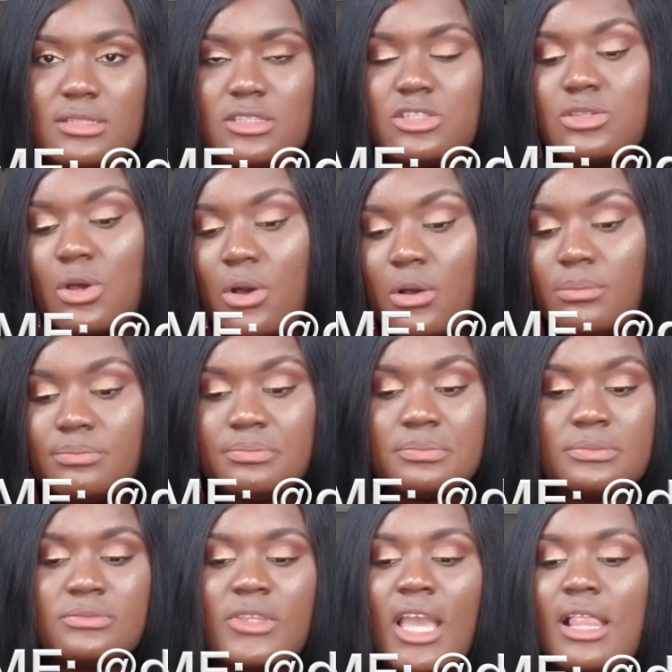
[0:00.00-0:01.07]
So
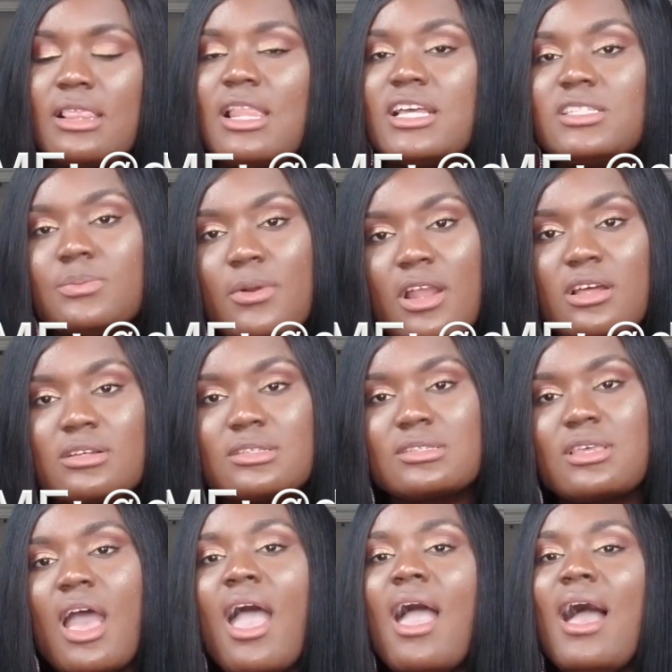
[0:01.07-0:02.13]
less products
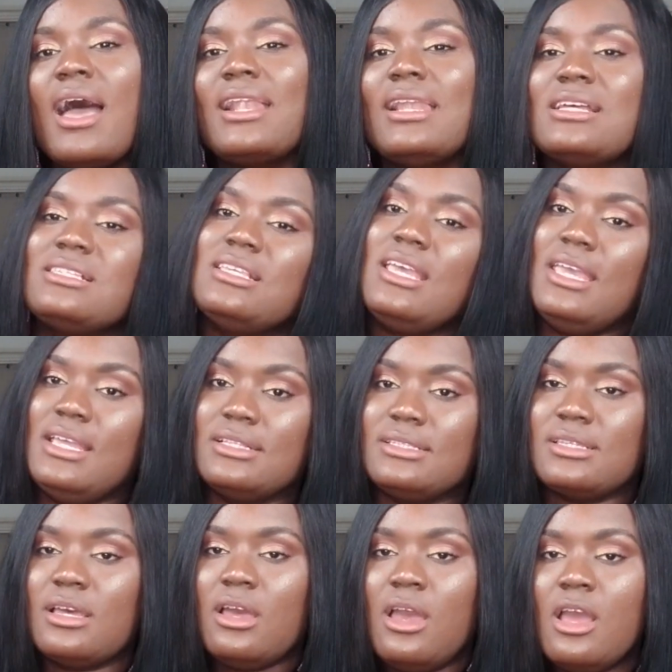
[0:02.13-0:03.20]
and less heat.